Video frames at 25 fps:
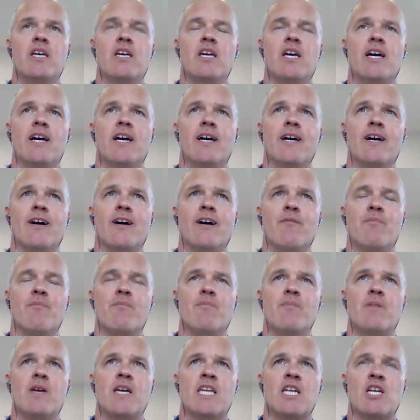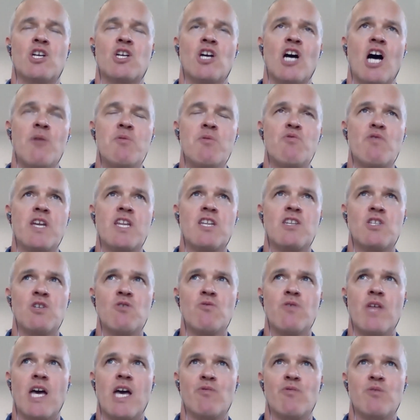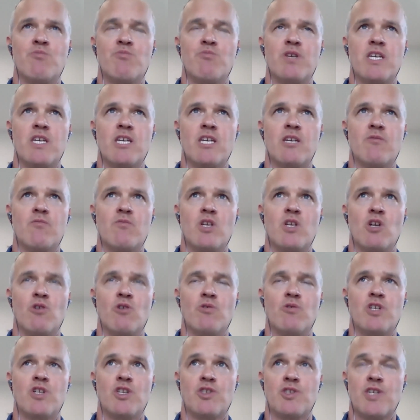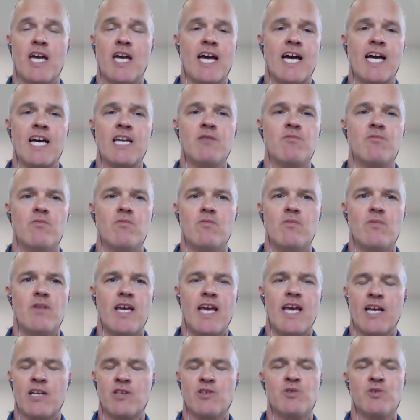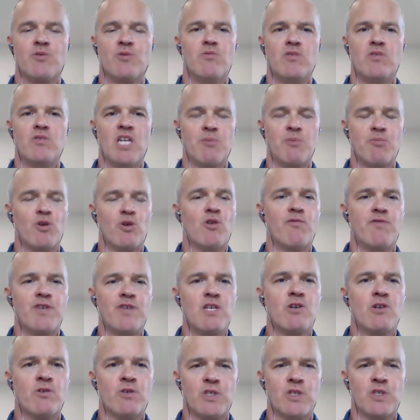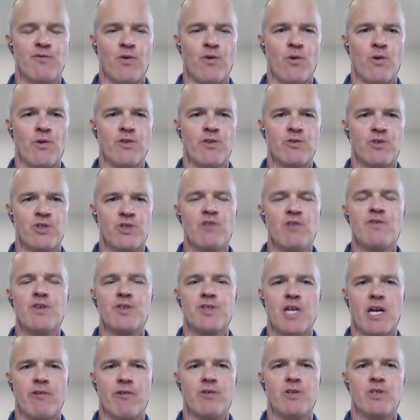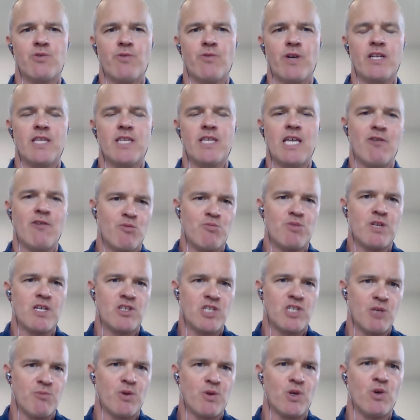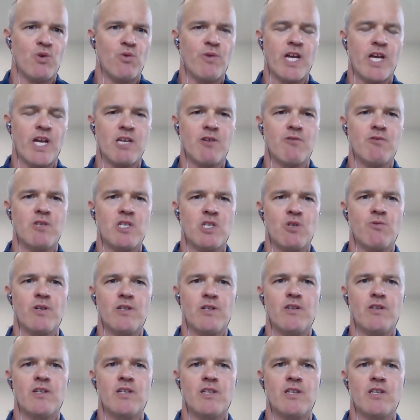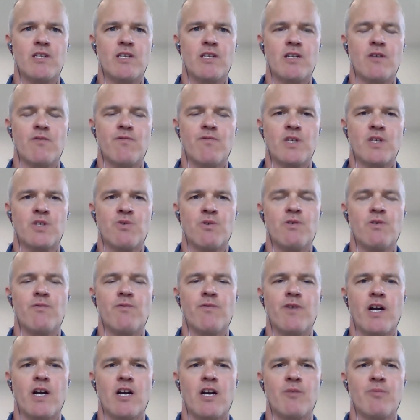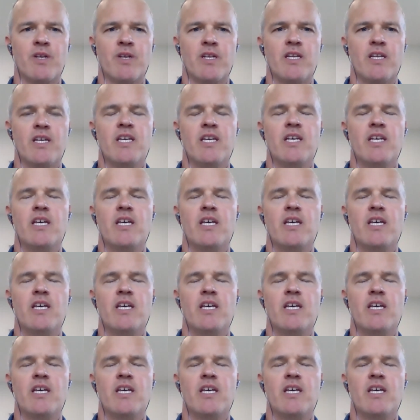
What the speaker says: And a common way to do that would be, just add X number of vehicles for the service hours, right? That would be a typical way you would do it in a fixed route environment.